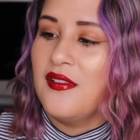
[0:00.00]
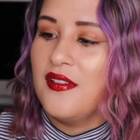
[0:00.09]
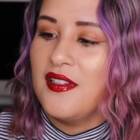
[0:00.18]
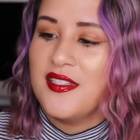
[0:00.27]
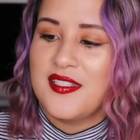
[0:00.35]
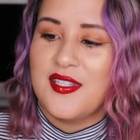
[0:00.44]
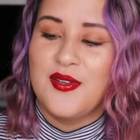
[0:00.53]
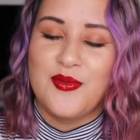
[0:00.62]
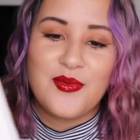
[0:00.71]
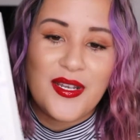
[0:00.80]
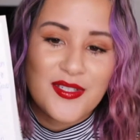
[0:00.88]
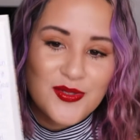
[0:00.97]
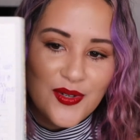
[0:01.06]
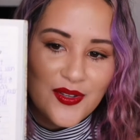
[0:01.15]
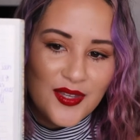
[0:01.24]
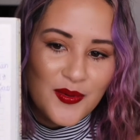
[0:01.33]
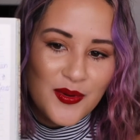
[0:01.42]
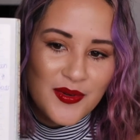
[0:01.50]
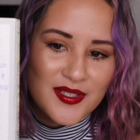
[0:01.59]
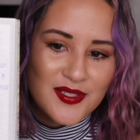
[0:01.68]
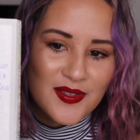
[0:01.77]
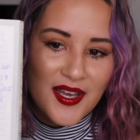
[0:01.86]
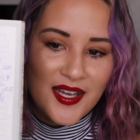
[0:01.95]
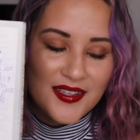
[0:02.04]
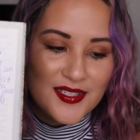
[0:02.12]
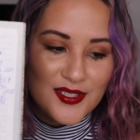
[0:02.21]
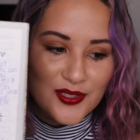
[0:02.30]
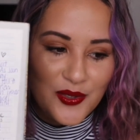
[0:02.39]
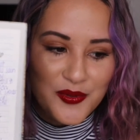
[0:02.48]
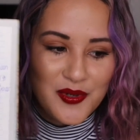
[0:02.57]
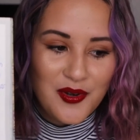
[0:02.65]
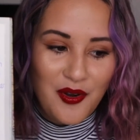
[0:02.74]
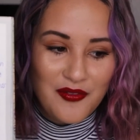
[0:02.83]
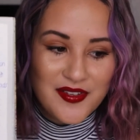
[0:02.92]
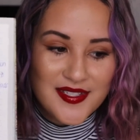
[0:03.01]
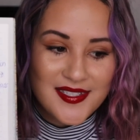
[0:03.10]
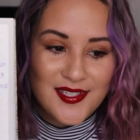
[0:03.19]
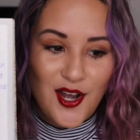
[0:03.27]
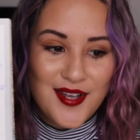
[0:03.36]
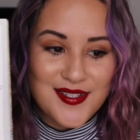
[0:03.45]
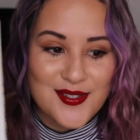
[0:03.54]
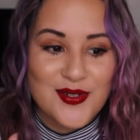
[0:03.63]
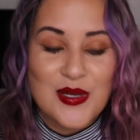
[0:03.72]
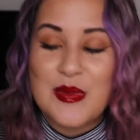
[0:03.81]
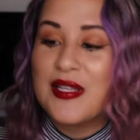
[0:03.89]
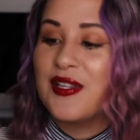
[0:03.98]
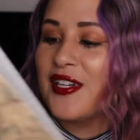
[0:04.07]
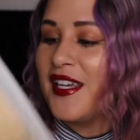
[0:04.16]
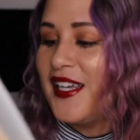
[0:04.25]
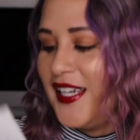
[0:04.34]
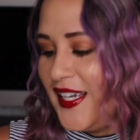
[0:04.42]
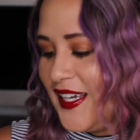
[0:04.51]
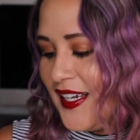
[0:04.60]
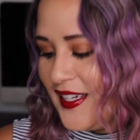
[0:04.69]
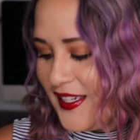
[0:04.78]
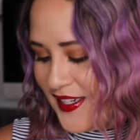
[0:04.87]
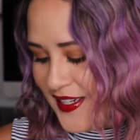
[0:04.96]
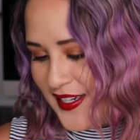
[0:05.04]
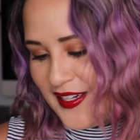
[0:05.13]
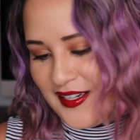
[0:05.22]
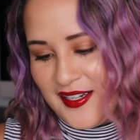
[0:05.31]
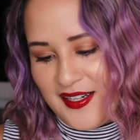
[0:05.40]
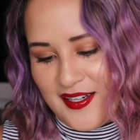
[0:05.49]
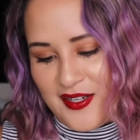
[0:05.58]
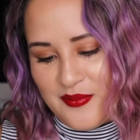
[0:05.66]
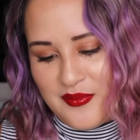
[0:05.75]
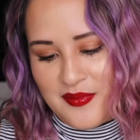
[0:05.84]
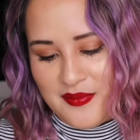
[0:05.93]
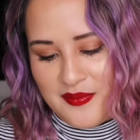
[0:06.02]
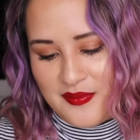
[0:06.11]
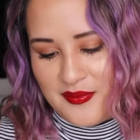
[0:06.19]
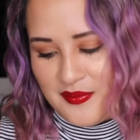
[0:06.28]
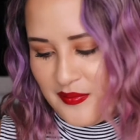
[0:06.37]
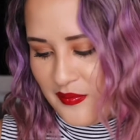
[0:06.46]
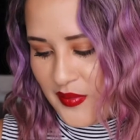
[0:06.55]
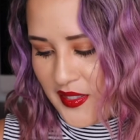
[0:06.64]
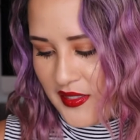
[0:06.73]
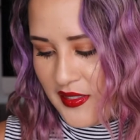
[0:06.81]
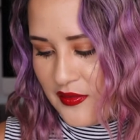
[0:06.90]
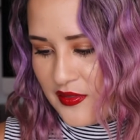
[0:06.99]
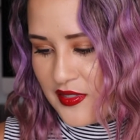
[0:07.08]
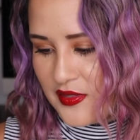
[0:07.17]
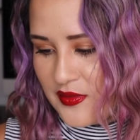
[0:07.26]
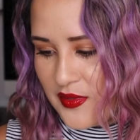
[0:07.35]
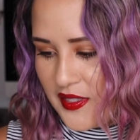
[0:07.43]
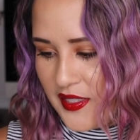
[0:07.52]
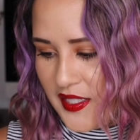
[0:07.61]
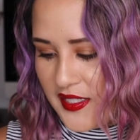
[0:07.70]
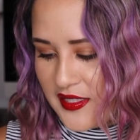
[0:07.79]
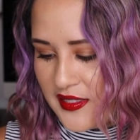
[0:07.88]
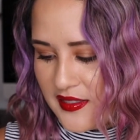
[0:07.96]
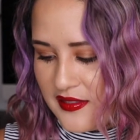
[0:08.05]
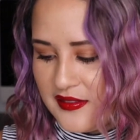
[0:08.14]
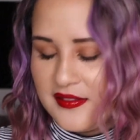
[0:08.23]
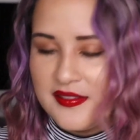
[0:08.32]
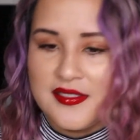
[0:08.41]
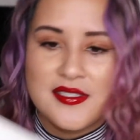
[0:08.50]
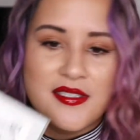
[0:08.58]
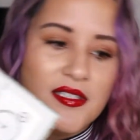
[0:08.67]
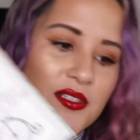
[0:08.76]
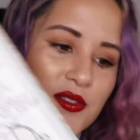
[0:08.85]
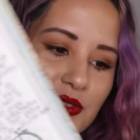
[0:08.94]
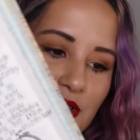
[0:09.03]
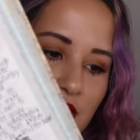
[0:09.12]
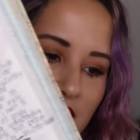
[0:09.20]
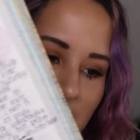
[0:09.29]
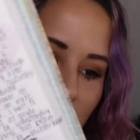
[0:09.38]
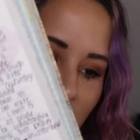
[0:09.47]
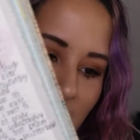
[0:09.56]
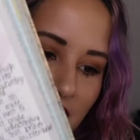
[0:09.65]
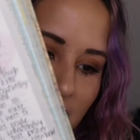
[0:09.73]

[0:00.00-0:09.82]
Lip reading: This restaurant that we went to that had this logo, obviously not as creepy looking. But it was just really nice to just like